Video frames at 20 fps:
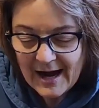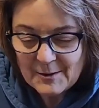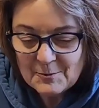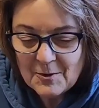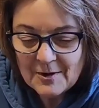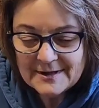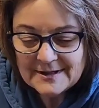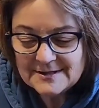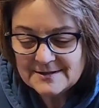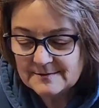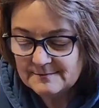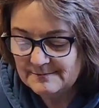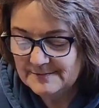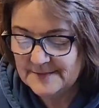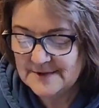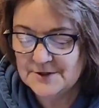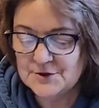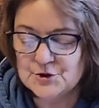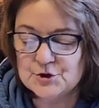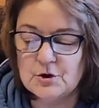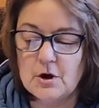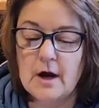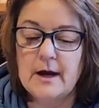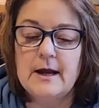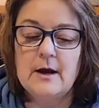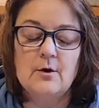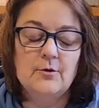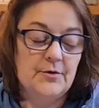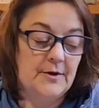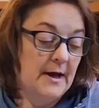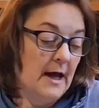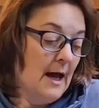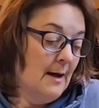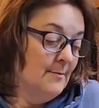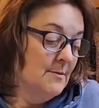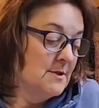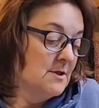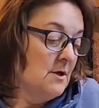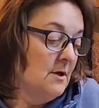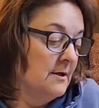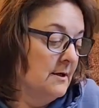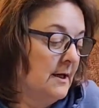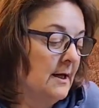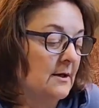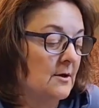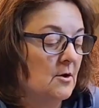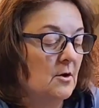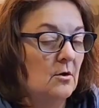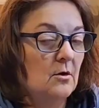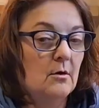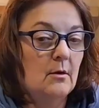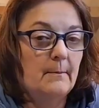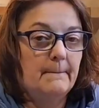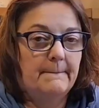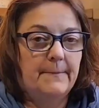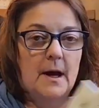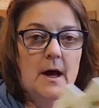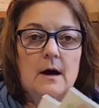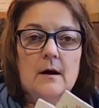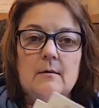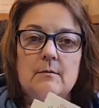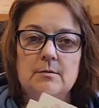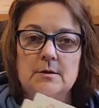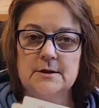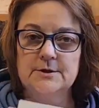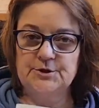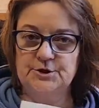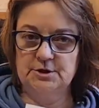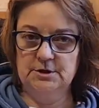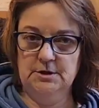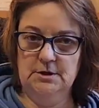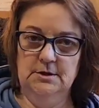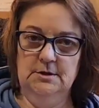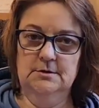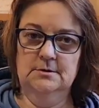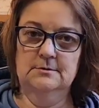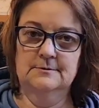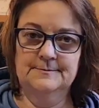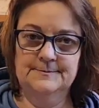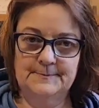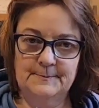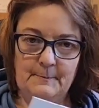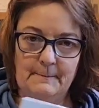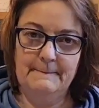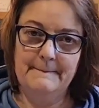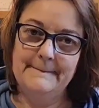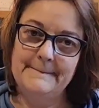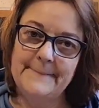I wanted to try out the Amazon Kindle publishing.